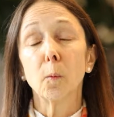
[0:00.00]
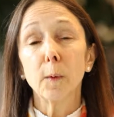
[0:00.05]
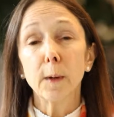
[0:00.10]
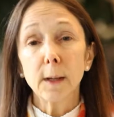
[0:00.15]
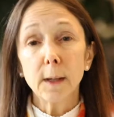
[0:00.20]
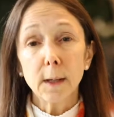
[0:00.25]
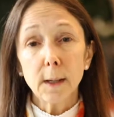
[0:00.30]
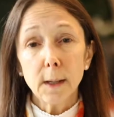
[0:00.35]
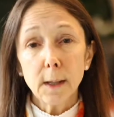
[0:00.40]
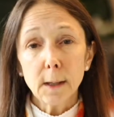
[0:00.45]

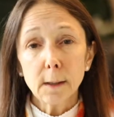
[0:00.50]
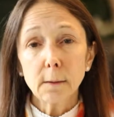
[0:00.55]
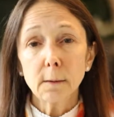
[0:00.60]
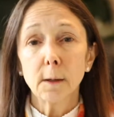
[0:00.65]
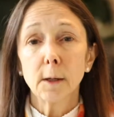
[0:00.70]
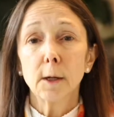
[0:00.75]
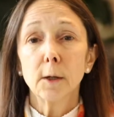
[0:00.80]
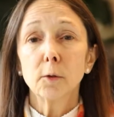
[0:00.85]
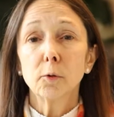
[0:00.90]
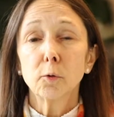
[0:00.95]
we need
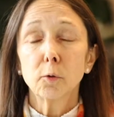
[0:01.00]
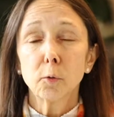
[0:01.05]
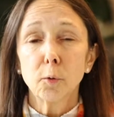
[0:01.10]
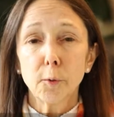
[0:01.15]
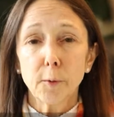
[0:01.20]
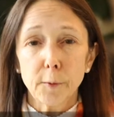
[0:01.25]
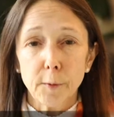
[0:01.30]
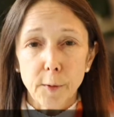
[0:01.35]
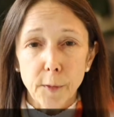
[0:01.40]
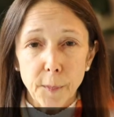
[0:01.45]
to
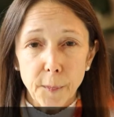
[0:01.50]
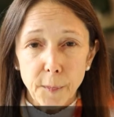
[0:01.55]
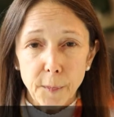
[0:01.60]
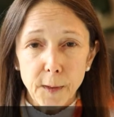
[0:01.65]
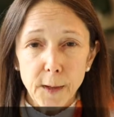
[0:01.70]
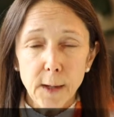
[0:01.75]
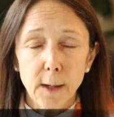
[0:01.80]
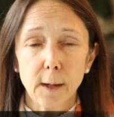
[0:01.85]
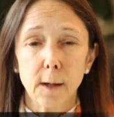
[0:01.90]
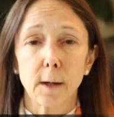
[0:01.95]

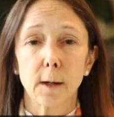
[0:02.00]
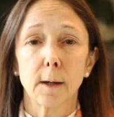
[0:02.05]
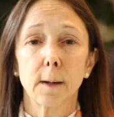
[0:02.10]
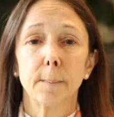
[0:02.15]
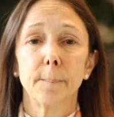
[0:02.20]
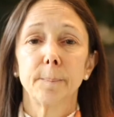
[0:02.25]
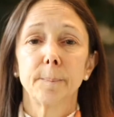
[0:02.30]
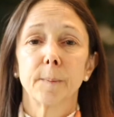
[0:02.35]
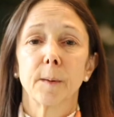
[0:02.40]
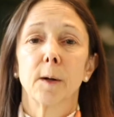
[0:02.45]
rethink
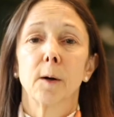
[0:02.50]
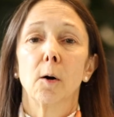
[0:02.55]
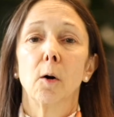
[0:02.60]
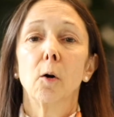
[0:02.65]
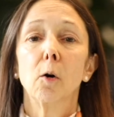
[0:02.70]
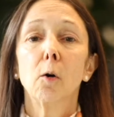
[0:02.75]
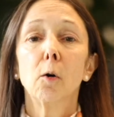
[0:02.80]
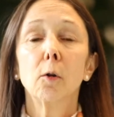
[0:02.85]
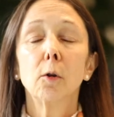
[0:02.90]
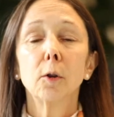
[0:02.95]

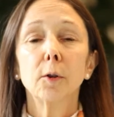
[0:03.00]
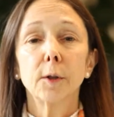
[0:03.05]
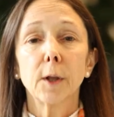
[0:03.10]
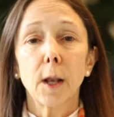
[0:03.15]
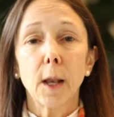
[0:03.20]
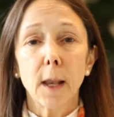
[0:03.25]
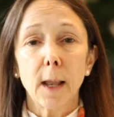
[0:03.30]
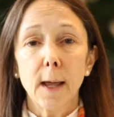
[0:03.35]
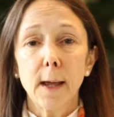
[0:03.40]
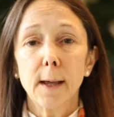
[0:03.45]
all
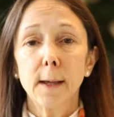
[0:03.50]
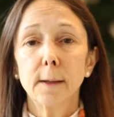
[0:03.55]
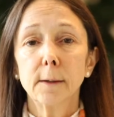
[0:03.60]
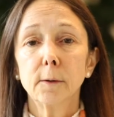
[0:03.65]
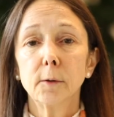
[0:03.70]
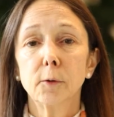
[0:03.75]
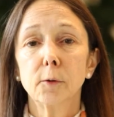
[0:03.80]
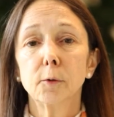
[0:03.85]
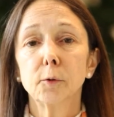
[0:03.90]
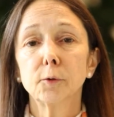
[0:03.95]
the
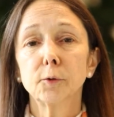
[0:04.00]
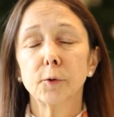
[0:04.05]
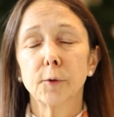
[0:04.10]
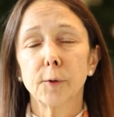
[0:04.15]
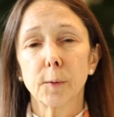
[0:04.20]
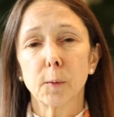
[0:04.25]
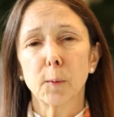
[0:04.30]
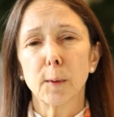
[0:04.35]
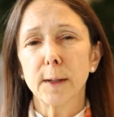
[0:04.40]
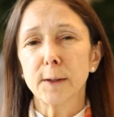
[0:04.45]
land use
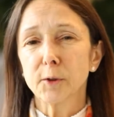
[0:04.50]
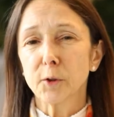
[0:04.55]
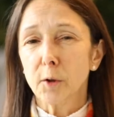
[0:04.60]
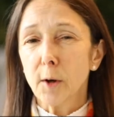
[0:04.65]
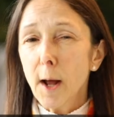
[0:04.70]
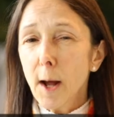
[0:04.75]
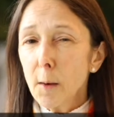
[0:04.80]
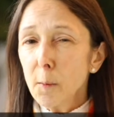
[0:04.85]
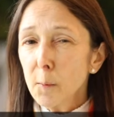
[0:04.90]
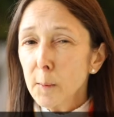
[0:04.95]

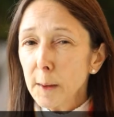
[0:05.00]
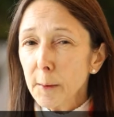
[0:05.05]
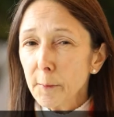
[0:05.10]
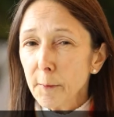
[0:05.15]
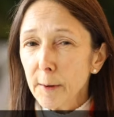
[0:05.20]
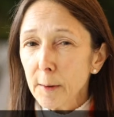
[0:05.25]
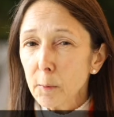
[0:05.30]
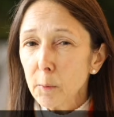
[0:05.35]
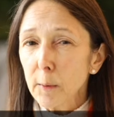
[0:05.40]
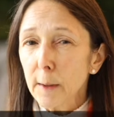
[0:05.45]
regulation, how we
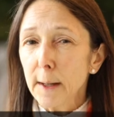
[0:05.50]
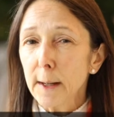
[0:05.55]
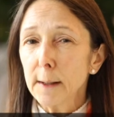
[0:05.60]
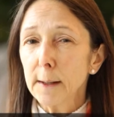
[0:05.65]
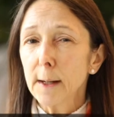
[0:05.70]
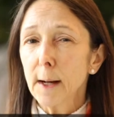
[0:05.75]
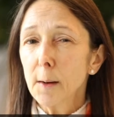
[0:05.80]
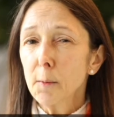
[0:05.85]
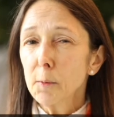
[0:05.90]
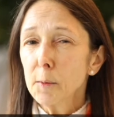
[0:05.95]

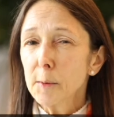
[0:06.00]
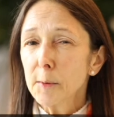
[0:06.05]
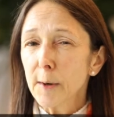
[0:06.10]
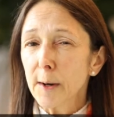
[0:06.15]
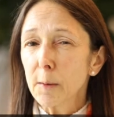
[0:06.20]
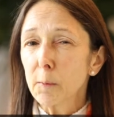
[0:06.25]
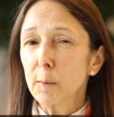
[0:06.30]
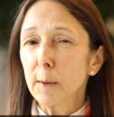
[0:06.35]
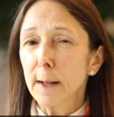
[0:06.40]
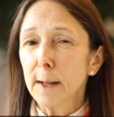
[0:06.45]

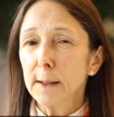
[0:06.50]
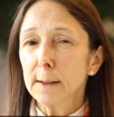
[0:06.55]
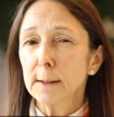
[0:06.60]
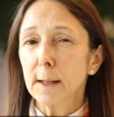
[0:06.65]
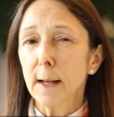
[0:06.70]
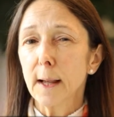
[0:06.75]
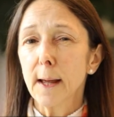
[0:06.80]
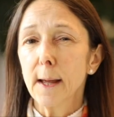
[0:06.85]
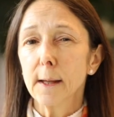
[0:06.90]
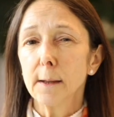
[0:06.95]

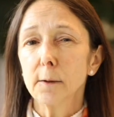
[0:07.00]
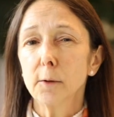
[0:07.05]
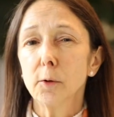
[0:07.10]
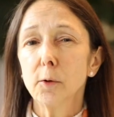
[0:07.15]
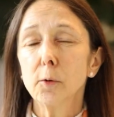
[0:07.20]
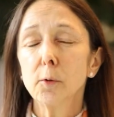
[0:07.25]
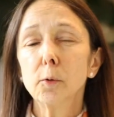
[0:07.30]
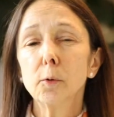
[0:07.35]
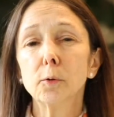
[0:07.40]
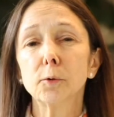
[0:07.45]
regulate land
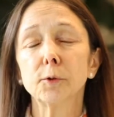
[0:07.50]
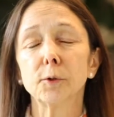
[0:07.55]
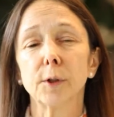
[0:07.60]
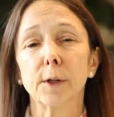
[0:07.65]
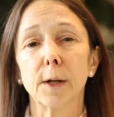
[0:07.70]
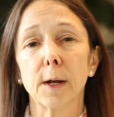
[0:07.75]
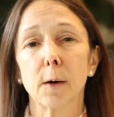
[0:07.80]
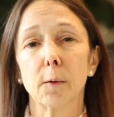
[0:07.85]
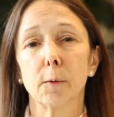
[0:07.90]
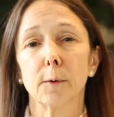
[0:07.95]
use
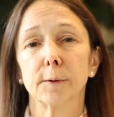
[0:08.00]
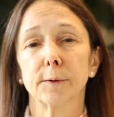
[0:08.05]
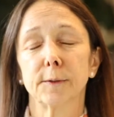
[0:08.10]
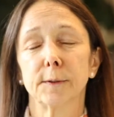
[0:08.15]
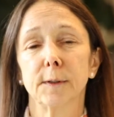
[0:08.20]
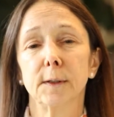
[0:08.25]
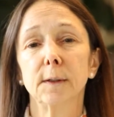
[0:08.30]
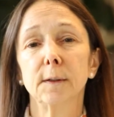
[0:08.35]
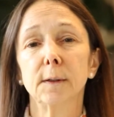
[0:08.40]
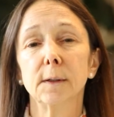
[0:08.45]
in our
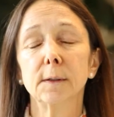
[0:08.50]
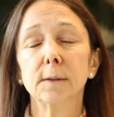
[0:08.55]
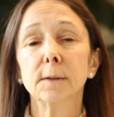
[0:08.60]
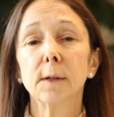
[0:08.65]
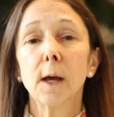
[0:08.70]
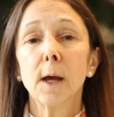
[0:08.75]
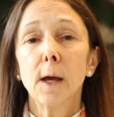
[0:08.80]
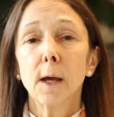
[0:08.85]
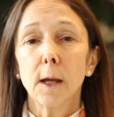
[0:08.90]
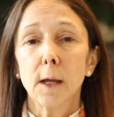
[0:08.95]
cities
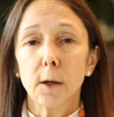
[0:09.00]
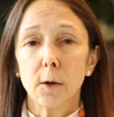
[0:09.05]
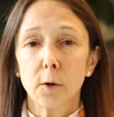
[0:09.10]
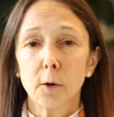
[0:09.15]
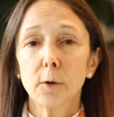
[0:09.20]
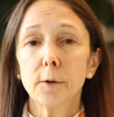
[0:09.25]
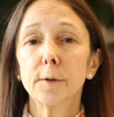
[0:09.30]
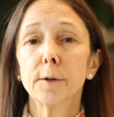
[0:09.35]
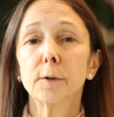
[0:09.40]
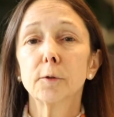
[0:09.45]
in
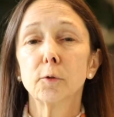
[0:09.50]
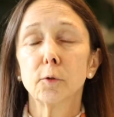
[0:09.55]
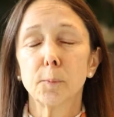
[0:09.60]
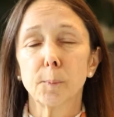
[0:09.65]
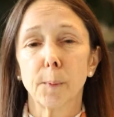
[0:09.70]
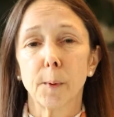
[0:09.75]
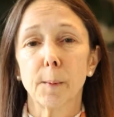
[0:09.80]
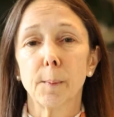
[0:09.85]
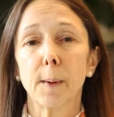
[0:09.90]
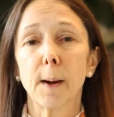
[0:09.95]
order to
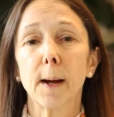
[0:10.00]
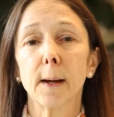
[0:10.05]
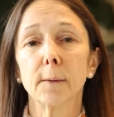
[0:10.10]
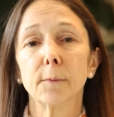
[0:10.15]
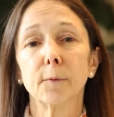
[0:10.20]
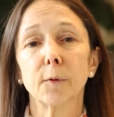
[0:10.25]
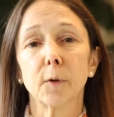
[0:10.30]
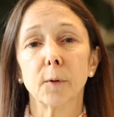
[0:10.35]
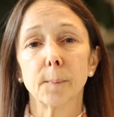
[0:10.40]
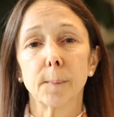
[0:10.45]

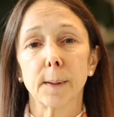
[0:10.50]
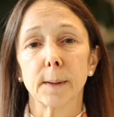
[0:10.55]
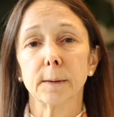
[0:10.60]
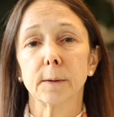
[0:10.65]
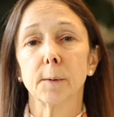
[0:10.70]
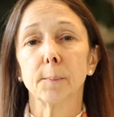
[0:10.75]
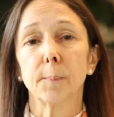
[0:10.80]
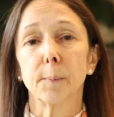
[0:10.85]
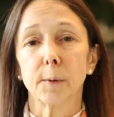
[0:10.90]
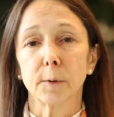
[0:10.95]
provide for
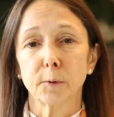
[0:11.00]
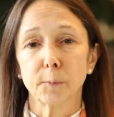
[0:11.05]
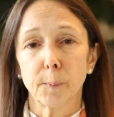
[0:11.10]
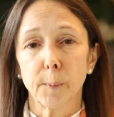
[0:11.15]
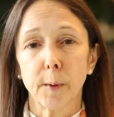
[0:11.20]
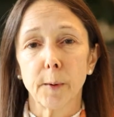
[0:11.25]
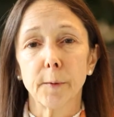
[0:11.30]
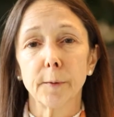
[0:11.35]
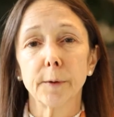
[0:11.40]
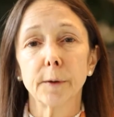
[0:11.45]
better
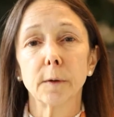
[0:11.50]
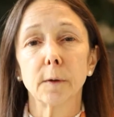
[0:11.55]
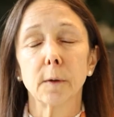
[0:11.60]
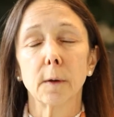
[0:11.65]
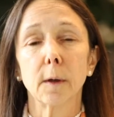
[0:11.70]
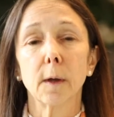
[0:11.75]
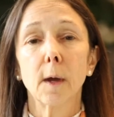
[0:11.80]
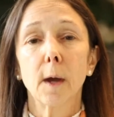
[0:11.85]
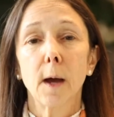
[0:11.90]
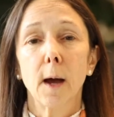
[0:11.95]

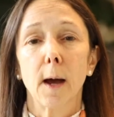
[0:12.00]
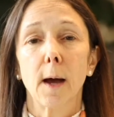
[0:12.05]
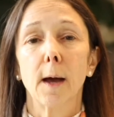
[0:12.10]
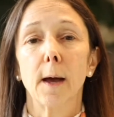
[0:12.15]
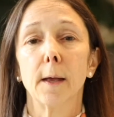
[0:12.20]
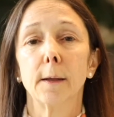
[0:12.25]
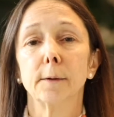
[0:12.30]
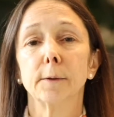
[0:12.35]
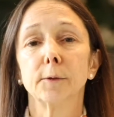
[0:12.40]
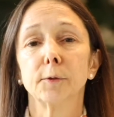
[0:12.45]
prosperity
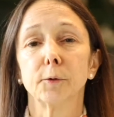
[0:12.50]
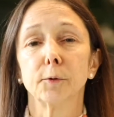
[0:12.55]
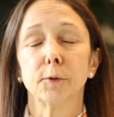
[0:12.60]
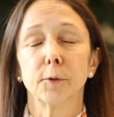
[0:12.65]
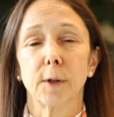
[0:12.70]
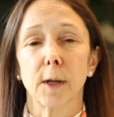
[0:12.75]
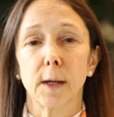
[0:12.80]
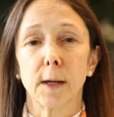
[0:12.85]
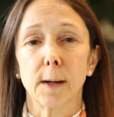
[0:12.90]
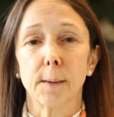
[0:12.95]
and
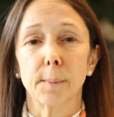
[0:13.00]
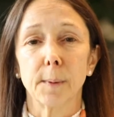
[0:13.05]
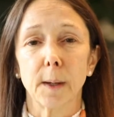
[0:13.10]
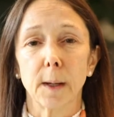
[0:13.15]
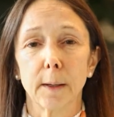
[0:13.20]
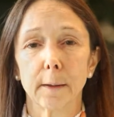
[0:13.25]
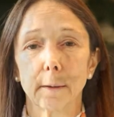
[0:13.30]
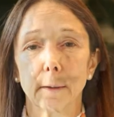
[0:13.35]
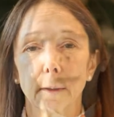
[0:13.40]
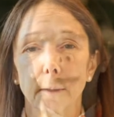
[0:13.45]

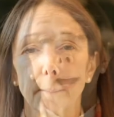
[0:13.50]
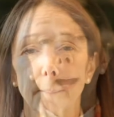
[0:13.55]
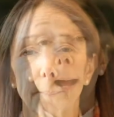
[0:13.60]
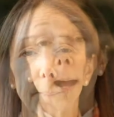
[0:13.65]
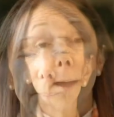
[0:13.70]
sustainability.